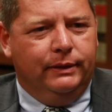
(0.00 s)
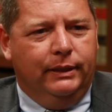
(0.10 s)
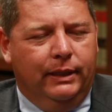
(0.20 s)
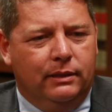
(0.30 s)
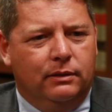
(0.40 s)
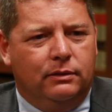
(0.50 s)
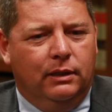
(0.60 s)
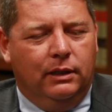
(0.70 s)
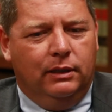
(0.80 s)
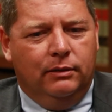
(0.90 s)
In essence,
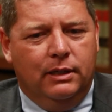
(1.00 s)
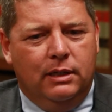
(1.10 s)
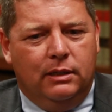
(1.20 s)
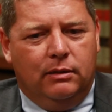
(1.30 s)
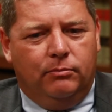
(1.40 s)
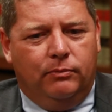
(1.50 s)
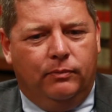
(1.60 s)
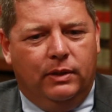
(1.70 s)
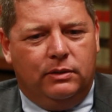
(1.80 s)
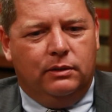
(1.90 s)
uh,
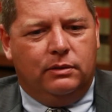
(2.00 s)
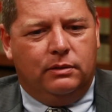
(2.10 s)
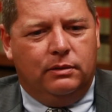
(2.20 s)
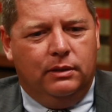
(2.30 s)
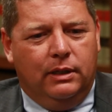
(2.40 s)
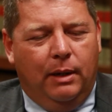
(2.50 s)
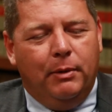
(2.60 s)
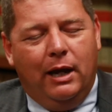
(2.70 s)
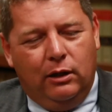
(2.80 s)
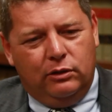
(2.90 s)
this is I
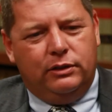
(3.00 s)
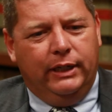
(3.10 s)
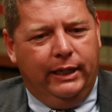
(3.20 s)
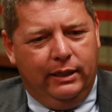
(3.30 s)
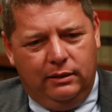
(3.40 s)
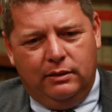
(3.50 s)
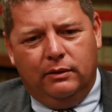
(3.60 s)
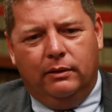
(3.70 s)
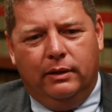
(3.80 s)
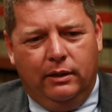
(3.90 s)
mean, I understand
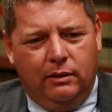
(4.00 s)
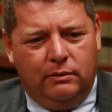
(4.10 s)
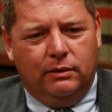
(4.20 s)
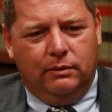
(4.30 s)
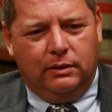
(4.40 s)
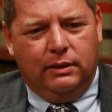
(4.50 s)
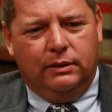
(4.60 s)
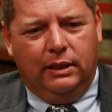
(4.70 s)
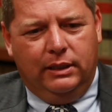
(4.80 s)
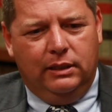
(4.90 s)
their the, the,
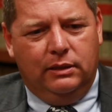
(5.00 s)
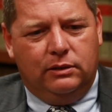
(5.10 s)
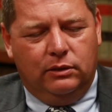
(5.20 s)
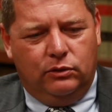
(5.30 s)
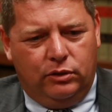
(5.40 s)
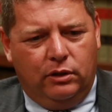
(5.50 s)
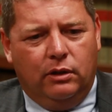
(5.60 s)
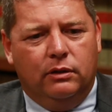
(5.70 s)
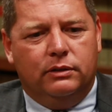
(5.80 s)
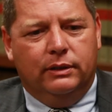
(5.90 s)
Kentucky's
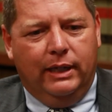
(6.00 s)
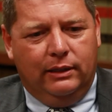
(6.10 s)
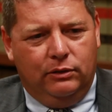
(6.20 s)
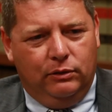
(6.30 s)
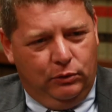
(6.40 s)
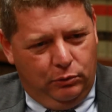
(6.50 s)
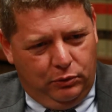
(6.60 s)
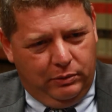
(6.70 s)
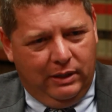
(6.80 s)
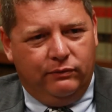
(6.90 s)
concerns, and that you know you
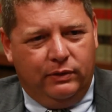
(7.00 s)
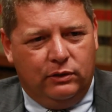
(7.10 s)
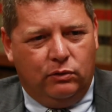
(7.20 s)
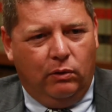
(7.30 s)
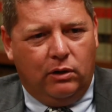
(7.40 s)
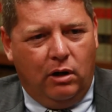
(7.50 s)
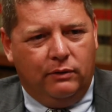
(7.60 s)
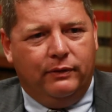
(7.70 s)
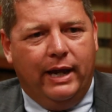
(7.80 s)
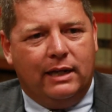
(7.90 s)
do have historic
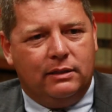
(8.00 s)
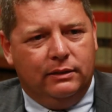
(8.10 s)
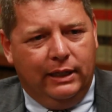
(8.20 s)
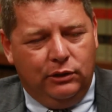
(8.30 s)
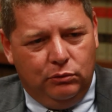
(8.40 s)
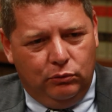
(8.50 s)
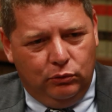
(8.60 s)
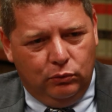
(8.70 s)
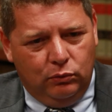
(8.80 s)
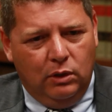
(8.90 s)
artifacts, and that you
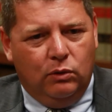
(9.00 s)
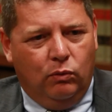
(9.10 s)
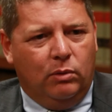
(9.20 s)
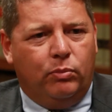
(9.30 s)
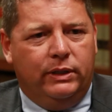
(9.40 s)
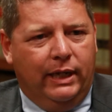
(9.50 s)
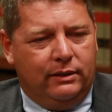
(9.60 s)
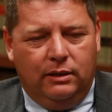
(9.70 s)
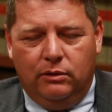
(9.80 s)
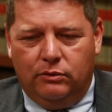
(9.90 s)
do want to
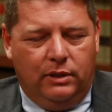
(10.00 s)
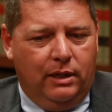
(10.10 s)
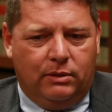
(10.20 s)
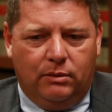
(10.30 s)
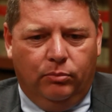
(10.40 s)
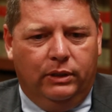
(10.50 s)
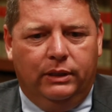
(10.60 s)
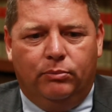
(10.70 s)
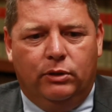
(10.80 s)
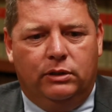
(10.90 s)
protect those, and I
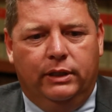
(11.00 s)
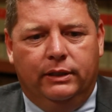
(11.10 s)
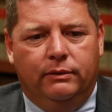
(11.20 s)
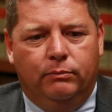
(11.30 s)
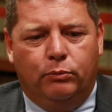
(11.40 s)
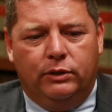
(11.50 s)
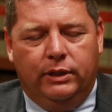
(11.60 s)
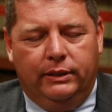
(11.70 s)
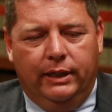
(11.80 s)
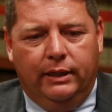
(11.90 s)
completely appreciate
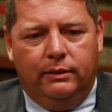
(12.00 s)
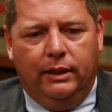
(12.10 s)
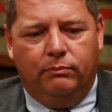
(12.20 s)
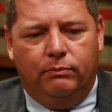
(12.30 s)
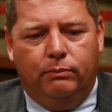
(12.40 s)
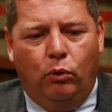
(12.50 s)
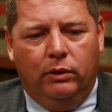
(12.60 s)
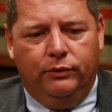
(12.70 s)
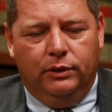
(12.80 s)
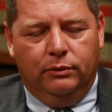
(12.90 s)
appreciate that that point
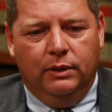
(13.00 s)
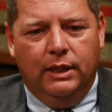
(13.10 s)
of view.